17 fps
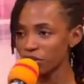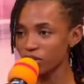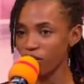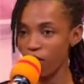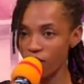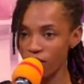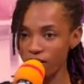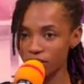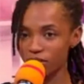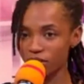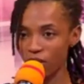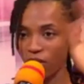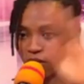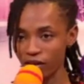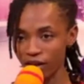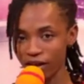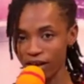cover to
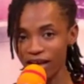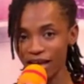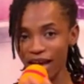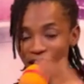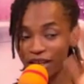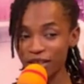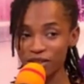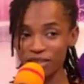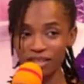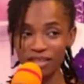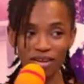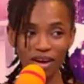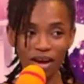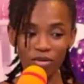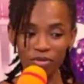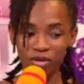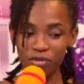cover. I used to sit
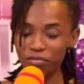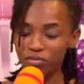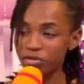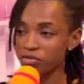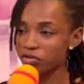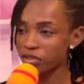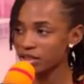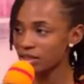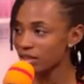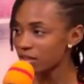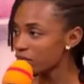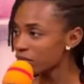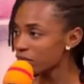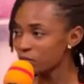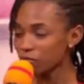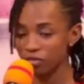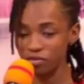down and read preface. Even
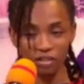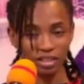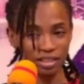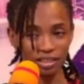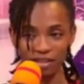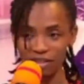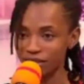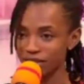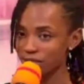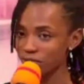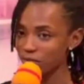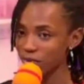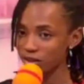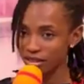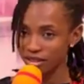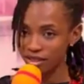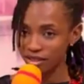if the preface is 13
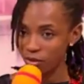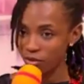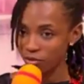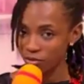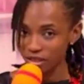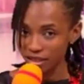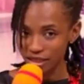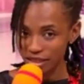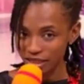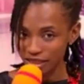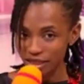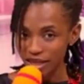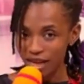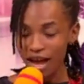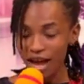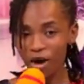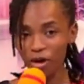pages, I will read it.
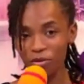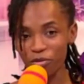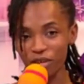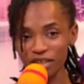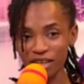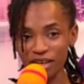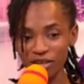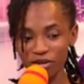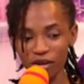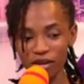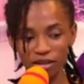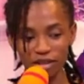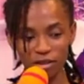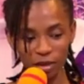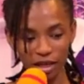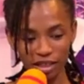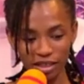I will read the
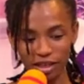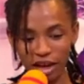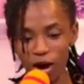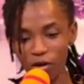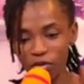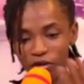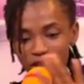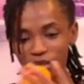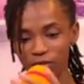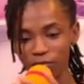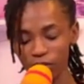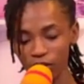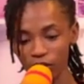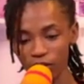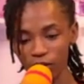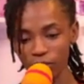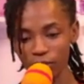acknowledgements. I will read the
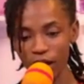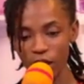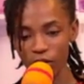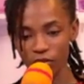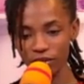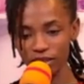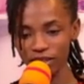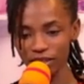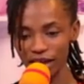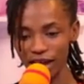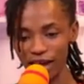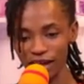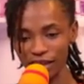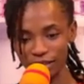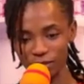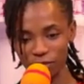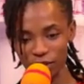blurb. I will read the
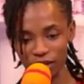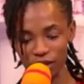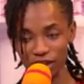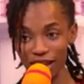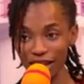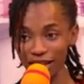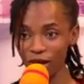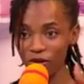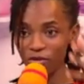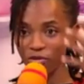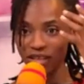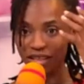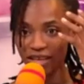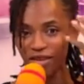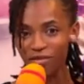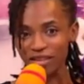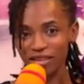ISBN. Like, I will
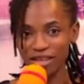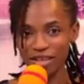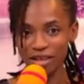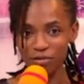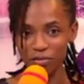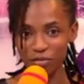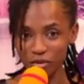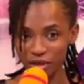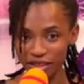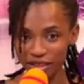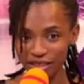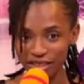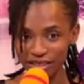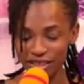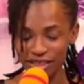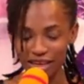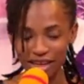read everything in
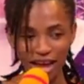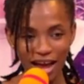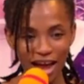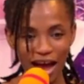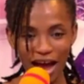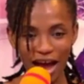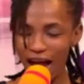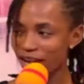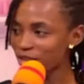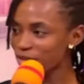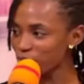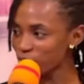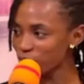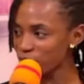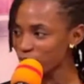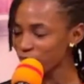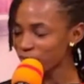print. I don't
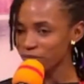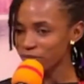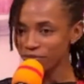know